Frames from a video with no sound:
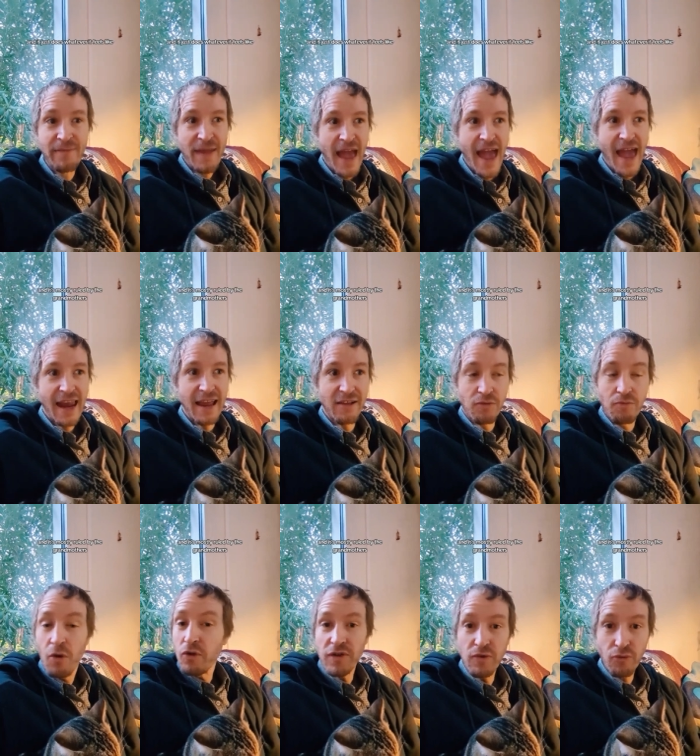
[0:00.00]
And it's
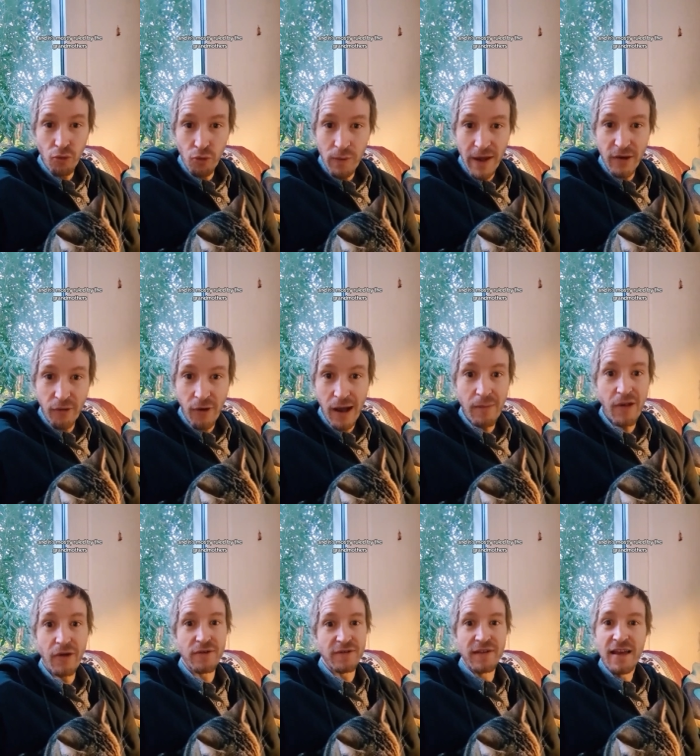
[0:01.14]
mostly ruled by the
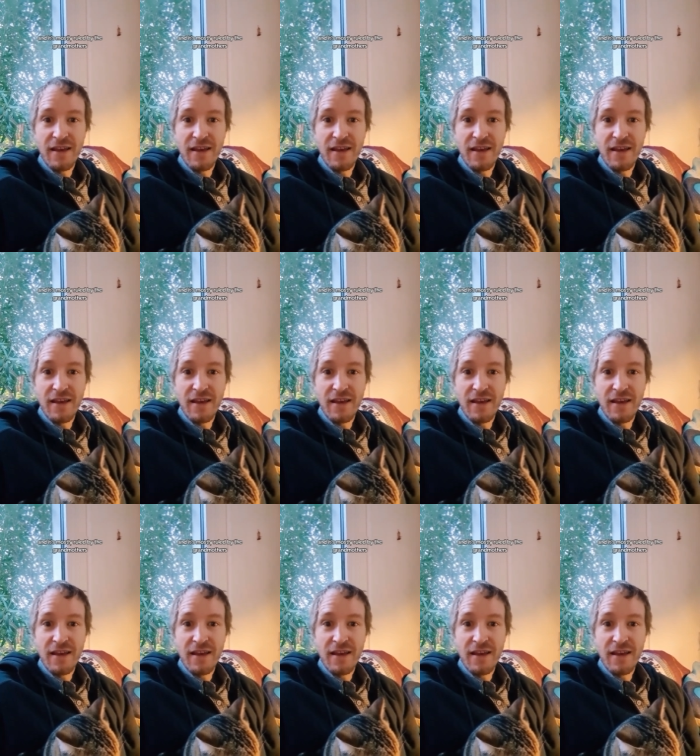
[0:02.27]
grandmothers.